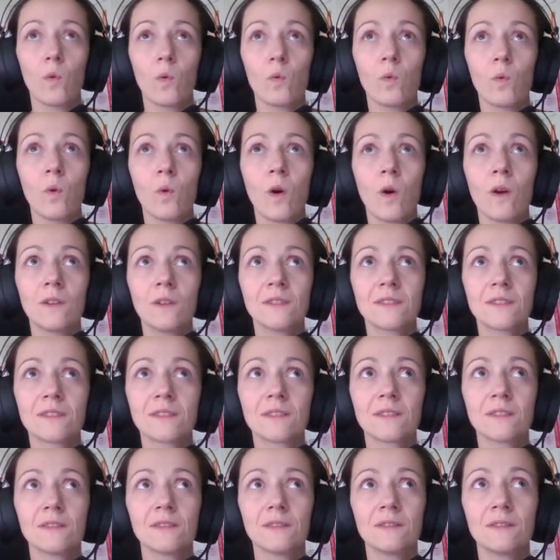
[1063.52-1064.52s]
What
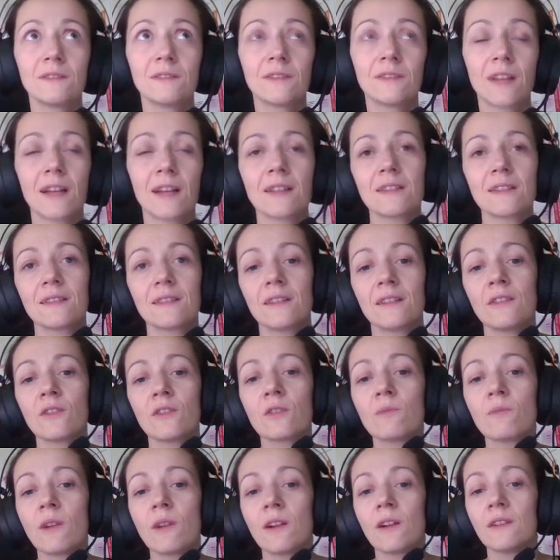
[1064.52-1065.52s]
does the
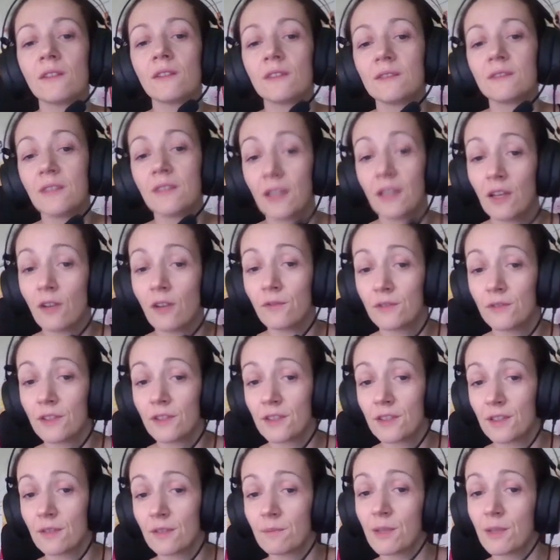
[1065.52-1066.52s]
normal day of
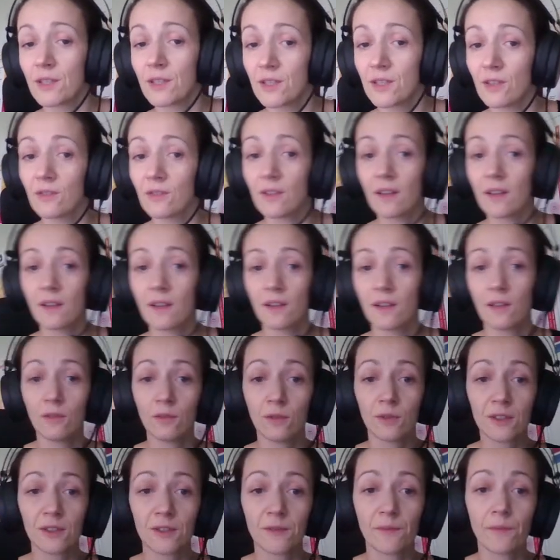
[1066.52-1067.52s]
this persona
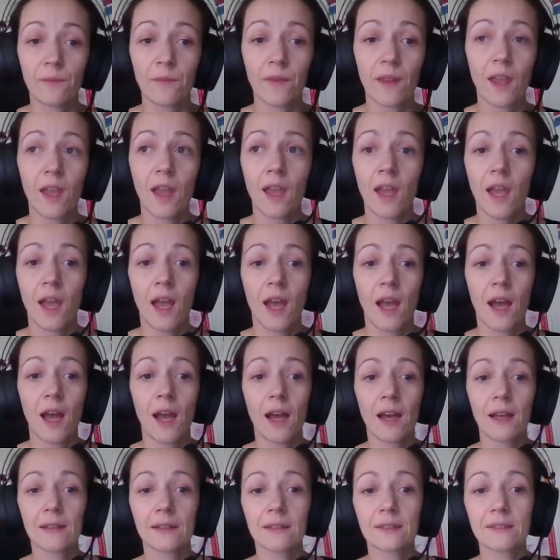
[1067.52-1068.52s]
looks?
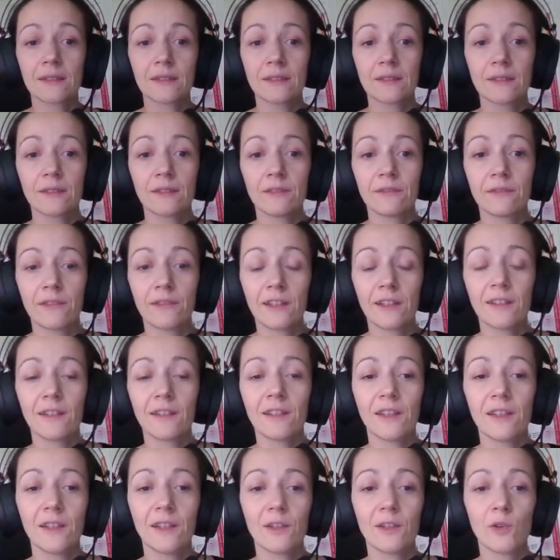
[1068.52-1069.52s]
And
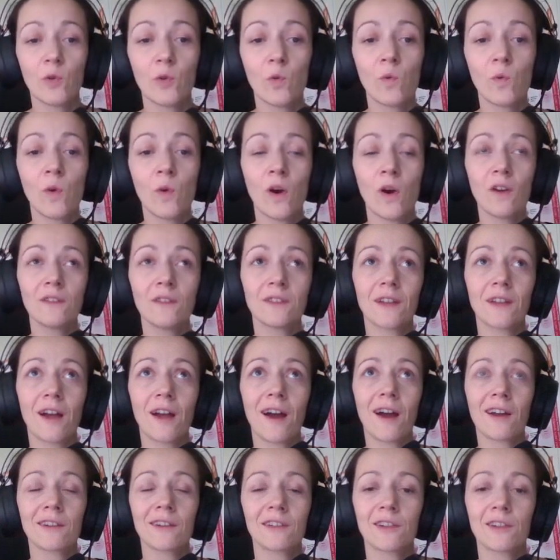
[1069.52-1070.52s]
finally, what
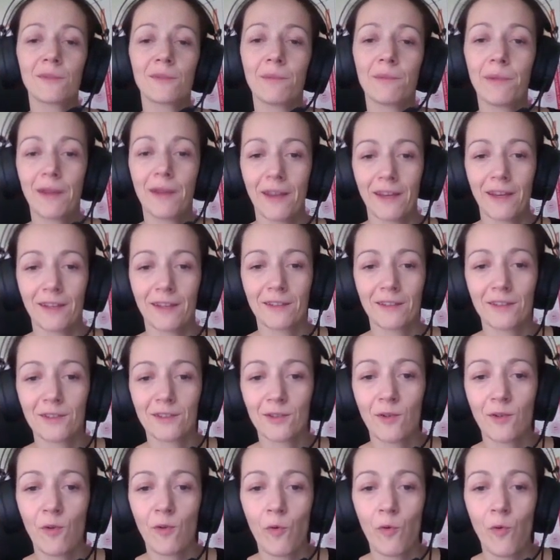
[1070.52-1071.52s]
are their
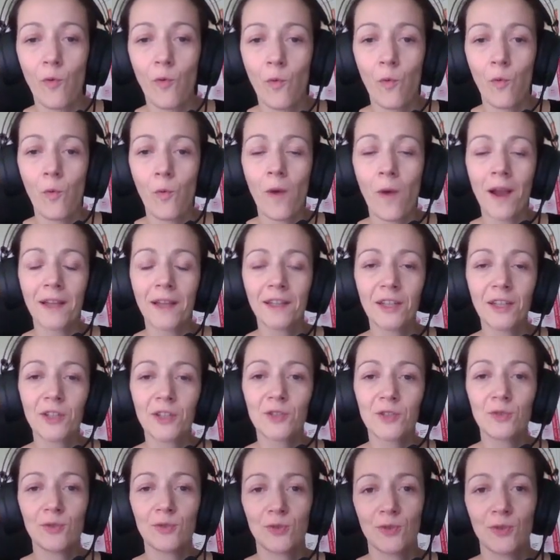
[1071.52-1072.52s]
pains? So why
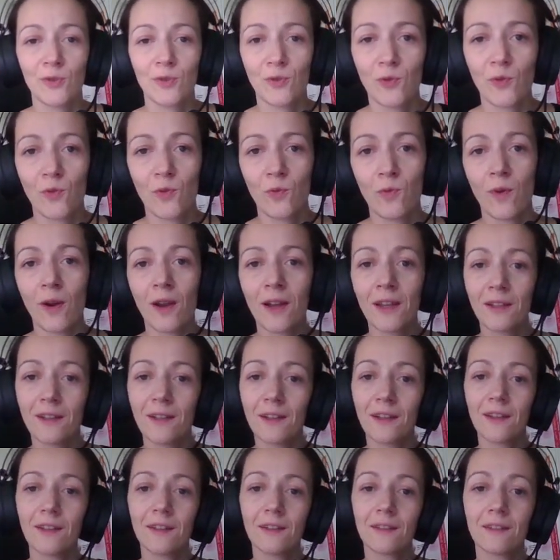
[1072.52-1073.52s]
they choose you? Why
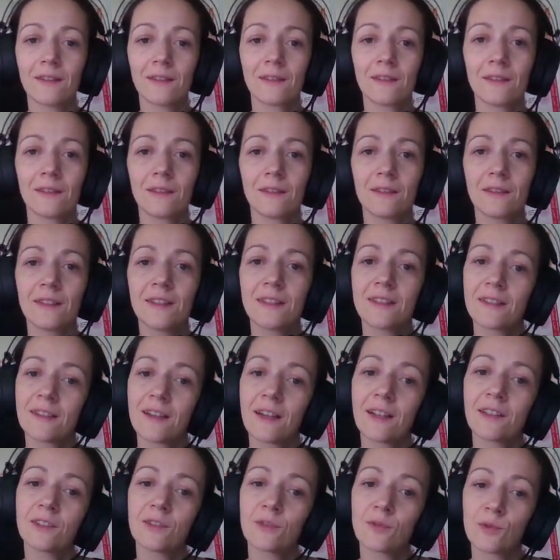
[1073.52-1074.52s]
they
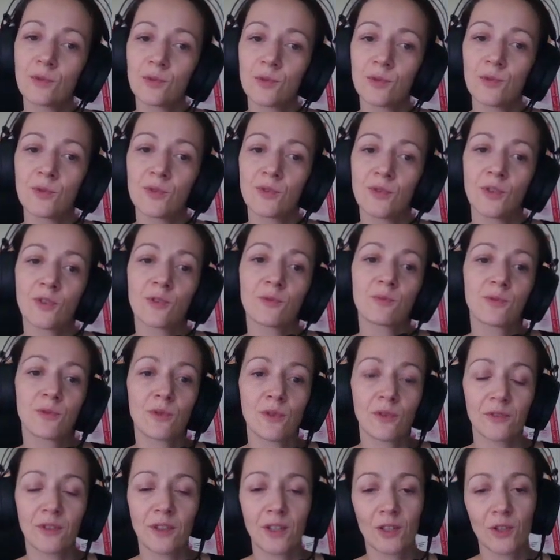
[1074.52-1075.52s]
decide to choose your
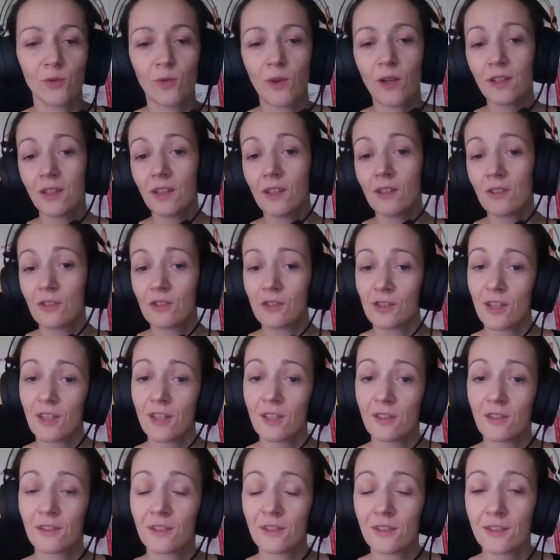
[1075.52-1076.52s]
product? Why they
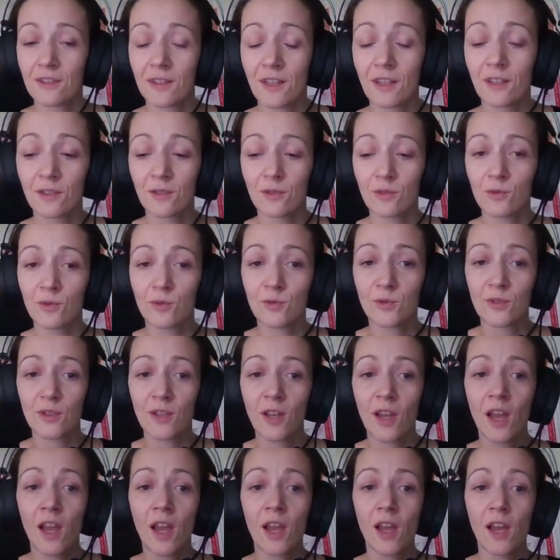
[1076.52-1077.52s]
decide to
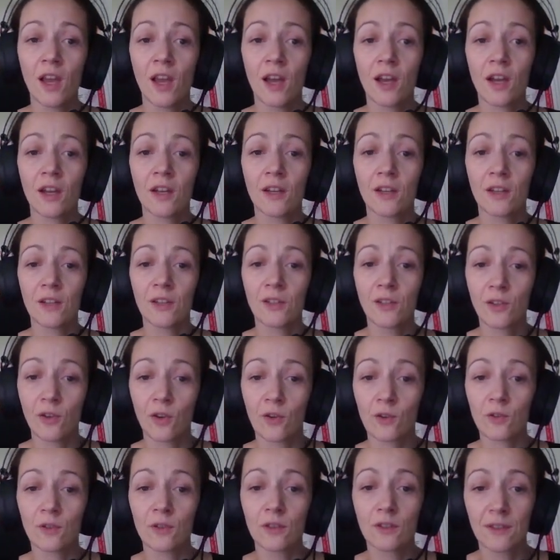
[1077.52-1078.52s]
choose
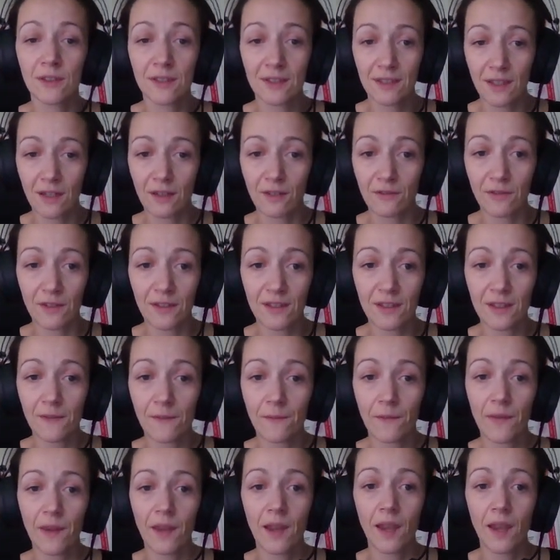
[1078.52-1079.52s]
your service?